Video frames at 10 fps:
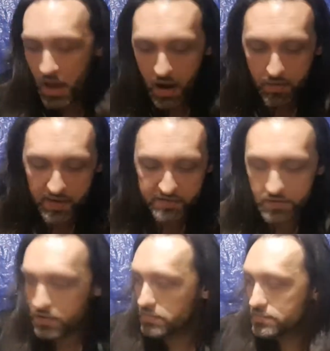All right,
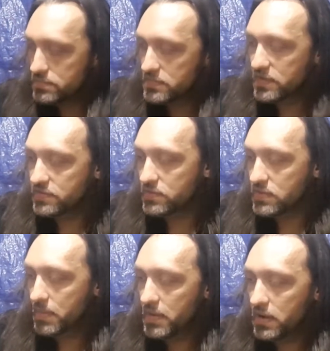so let's do a
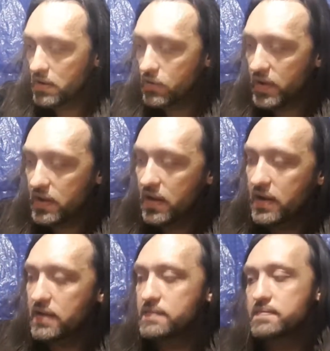little bit of quick
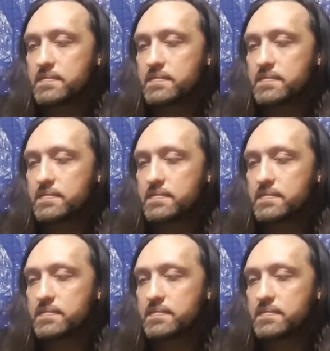cutting.